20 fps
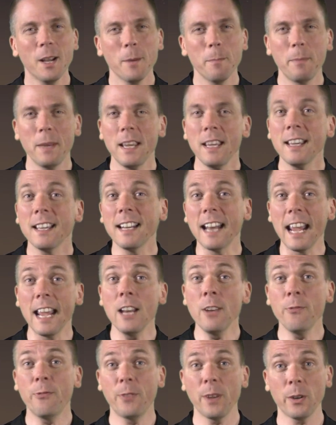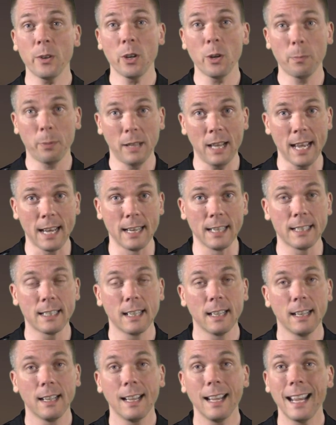Being an inferior planet
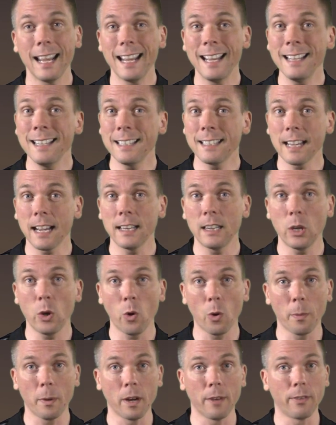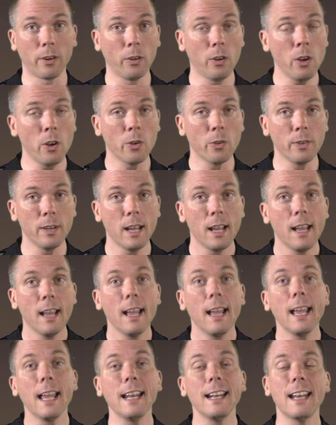inside the orbit of our own,
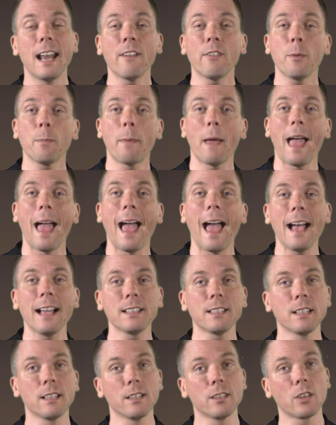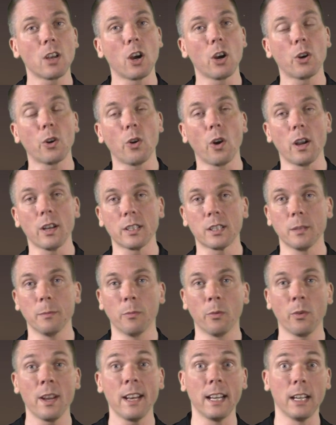it never passes across the
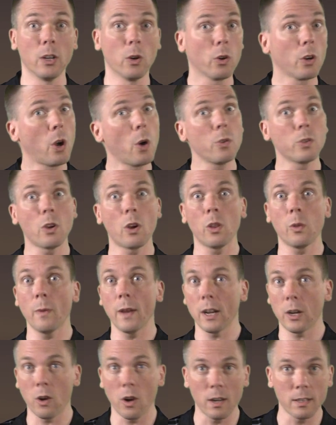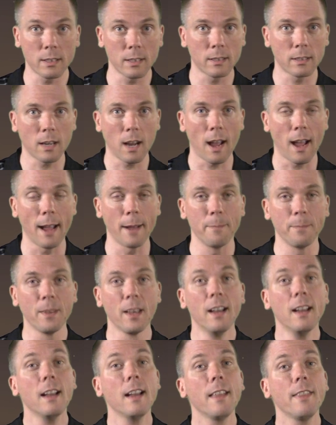meridian or goes all the way across the sky.
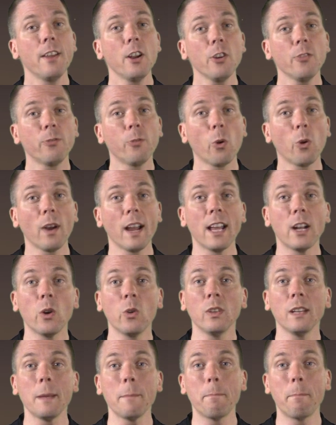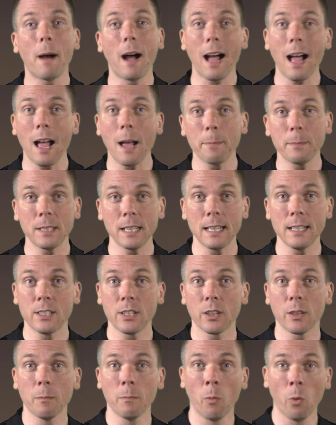Therefore, it only pops
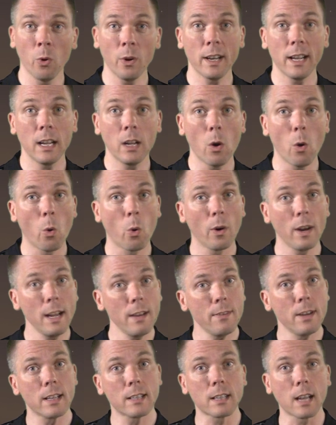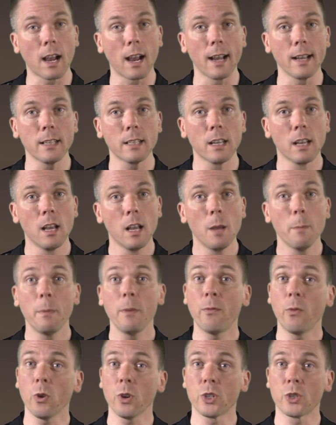into the morning or evening skies
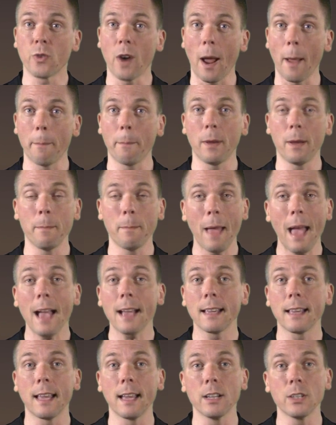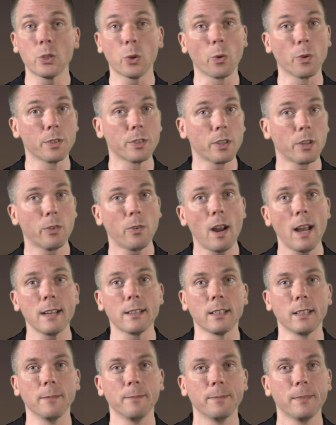before dropping back again towards the horizon.